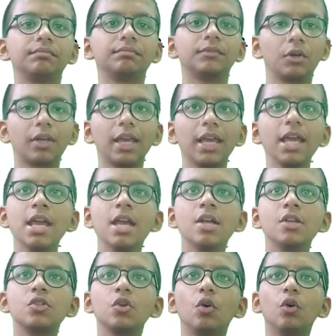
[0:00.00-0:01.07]
Okay,
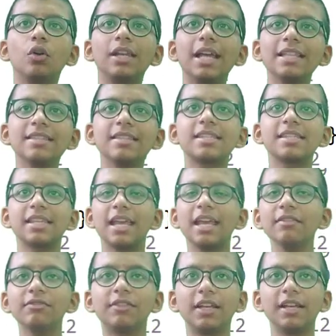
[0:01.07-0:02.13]
so let's
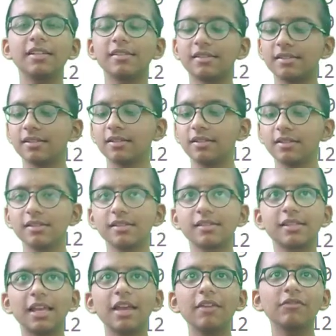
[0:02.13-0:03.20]
save this.
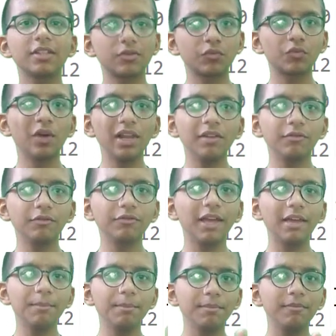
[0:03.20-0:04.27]

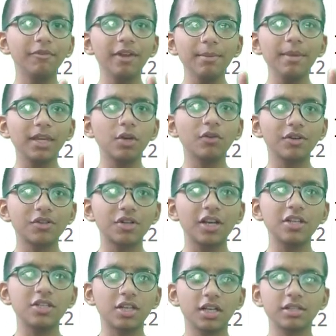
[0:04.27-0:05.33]
We'll make you
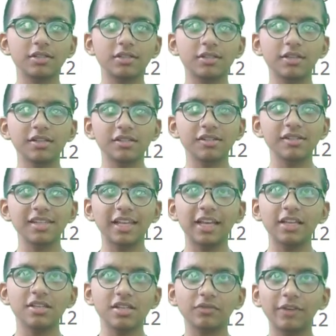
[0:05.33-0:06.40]
understand just in a
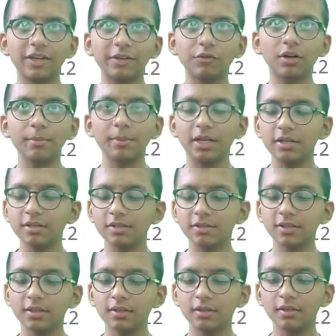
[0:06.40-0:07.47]
second. Just wait for a minute.
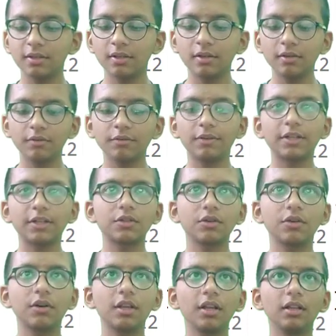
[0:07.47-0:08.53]

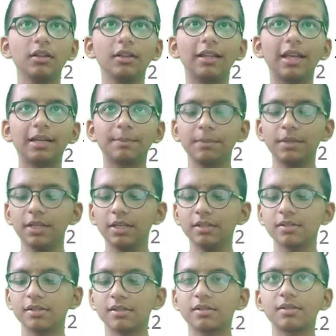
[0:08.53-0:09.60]
Factorial, let me
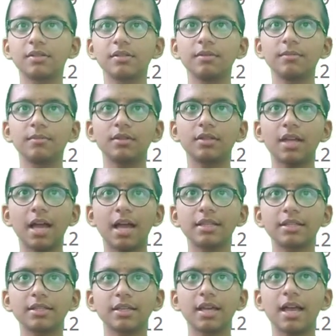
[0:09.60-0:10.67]
system
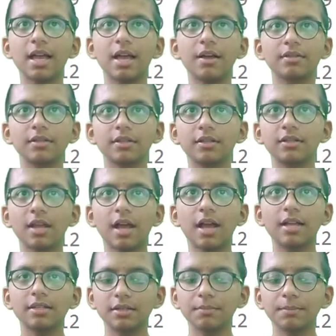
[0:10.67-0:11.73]
that at
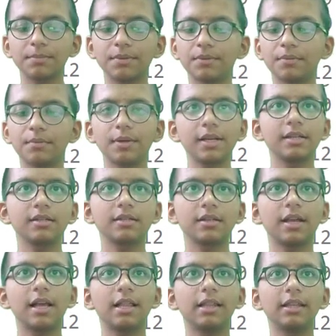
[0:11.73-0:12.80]
that
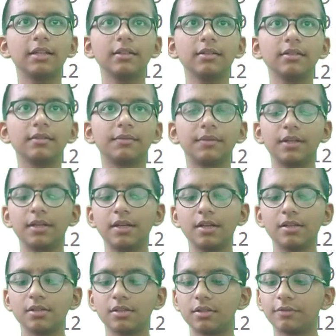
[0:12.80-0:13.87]
println
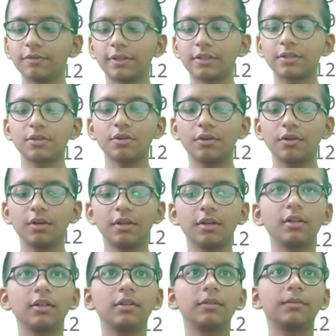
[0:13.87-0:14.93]
the
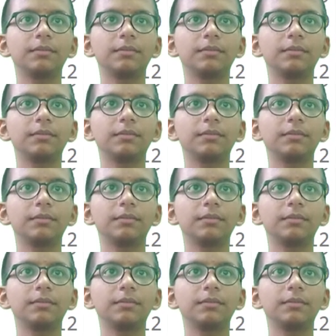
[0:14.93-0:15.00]
factorial